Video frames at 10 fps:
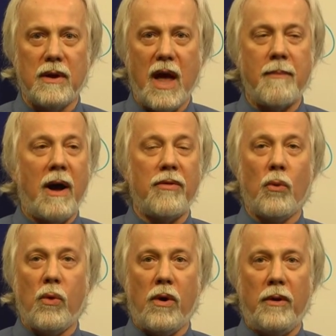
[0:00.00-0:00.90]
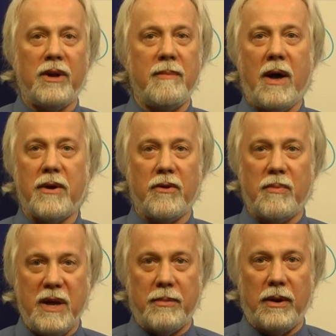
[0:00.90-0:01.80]
about the world and about other
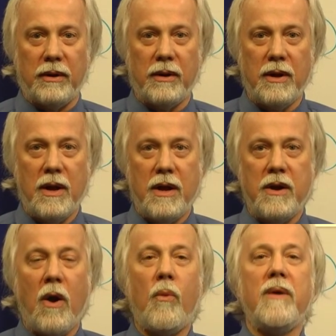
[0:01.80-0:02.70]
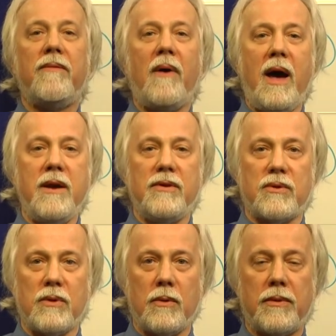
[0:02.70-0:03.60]
people. No, we find the
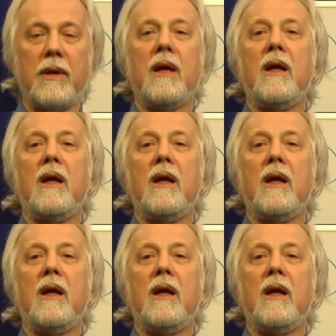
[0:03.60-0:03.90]
truth